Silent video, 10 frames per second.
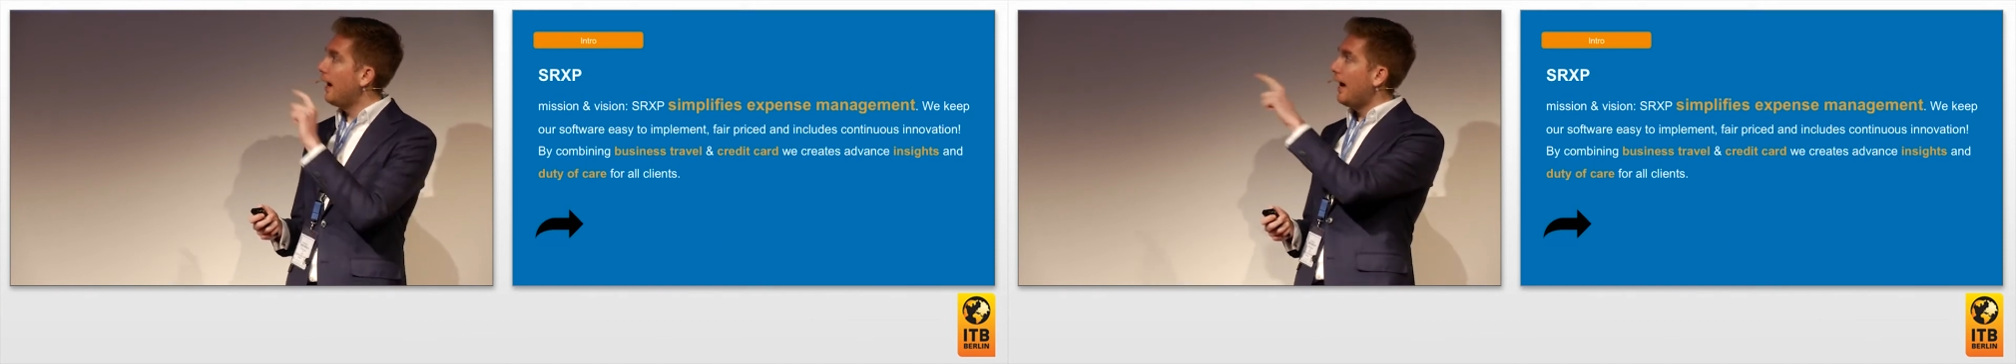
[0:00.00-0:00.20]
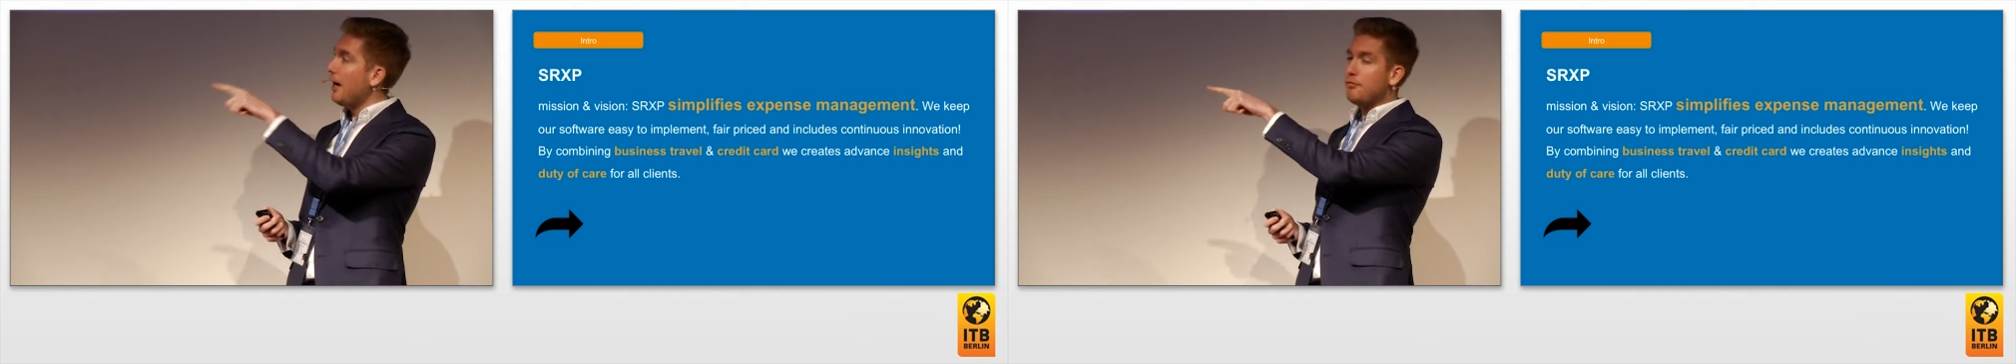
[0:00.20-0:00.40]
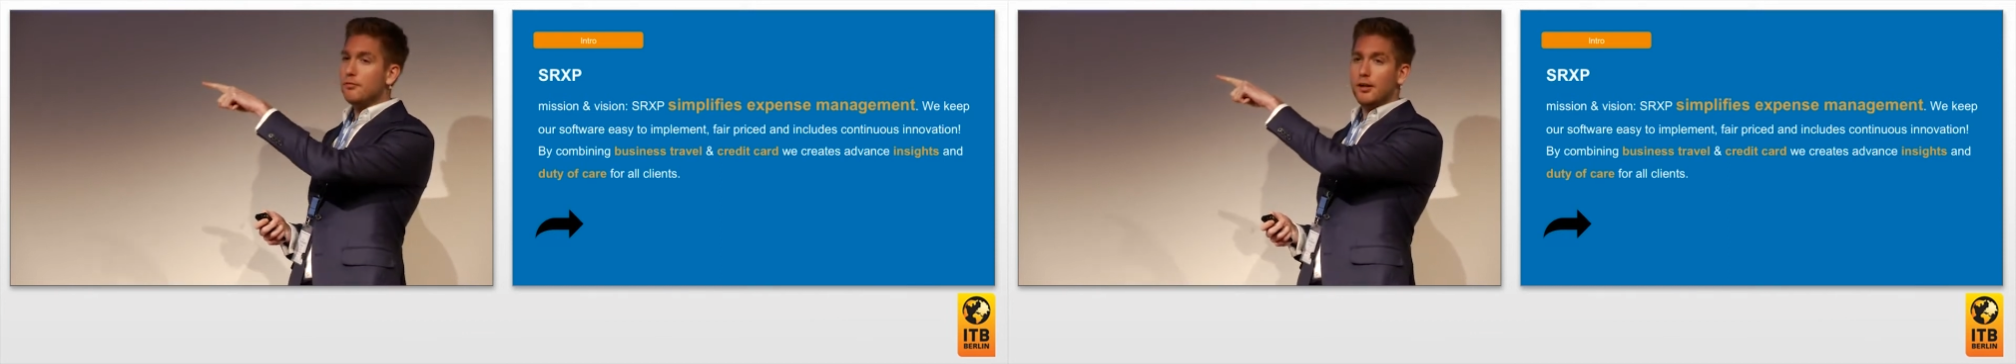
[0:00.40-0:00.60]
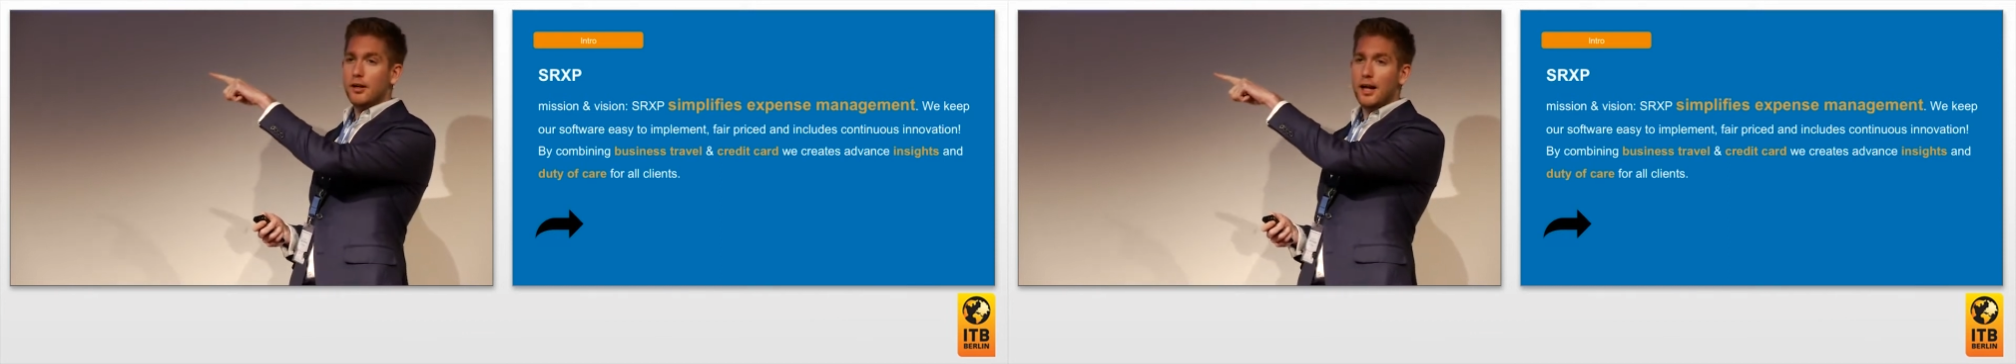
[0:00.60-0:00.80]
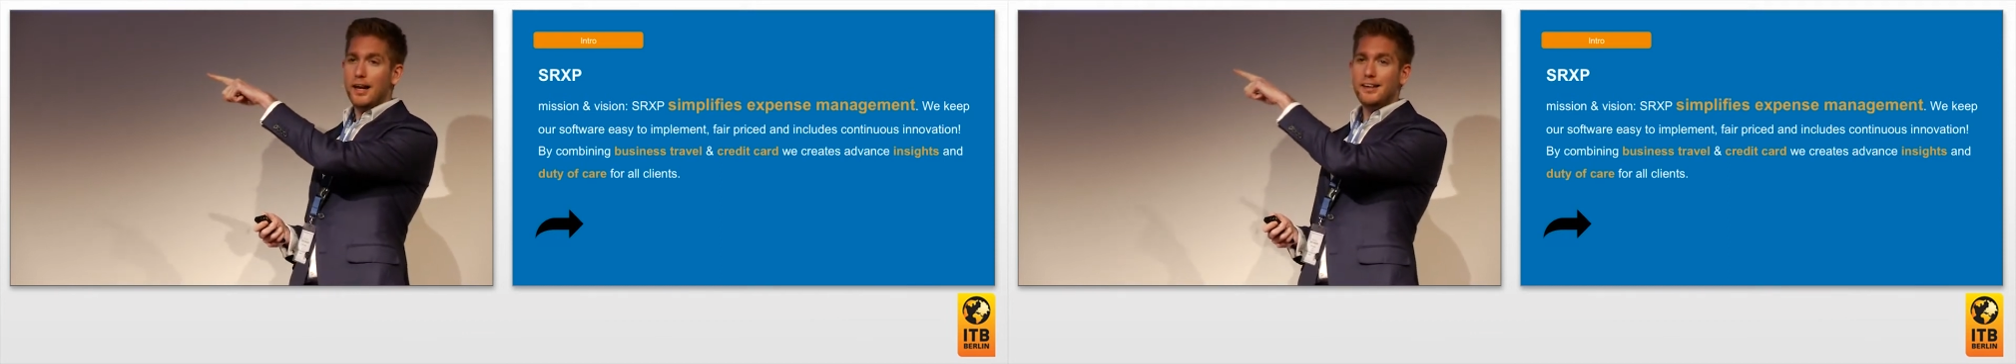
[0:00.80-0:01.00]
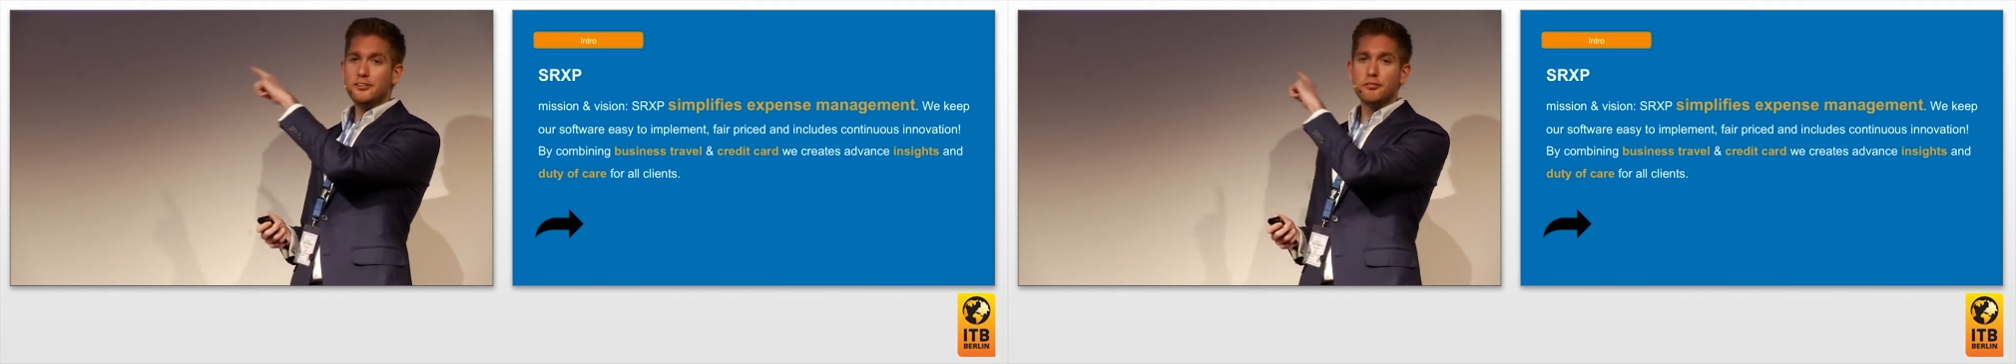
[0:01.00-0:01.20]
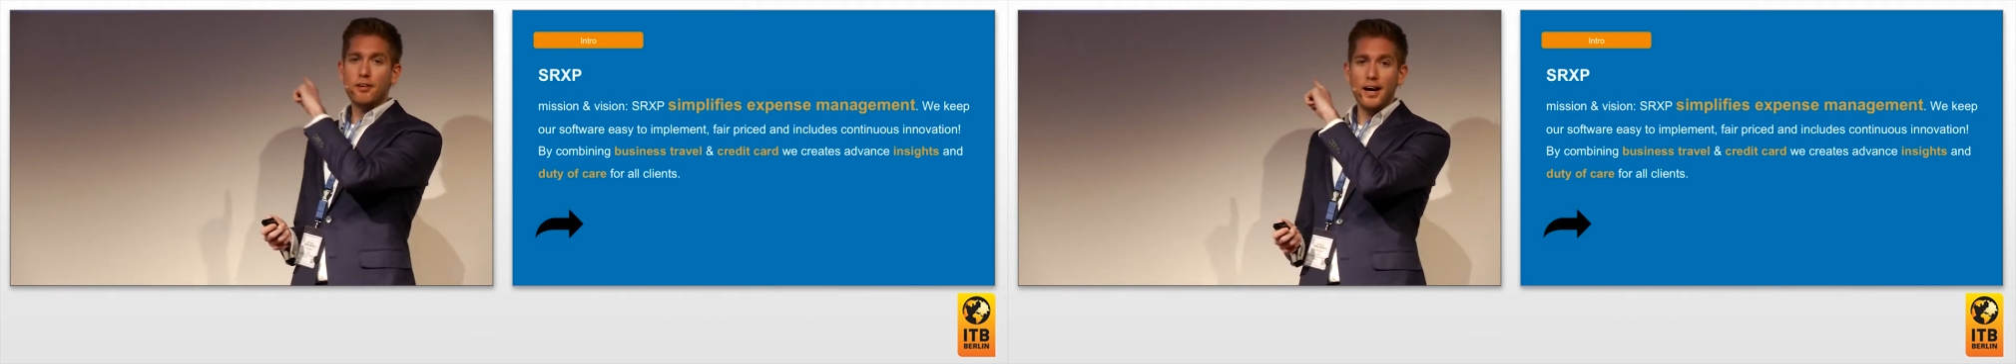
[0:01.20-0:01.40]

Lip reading: I have a list of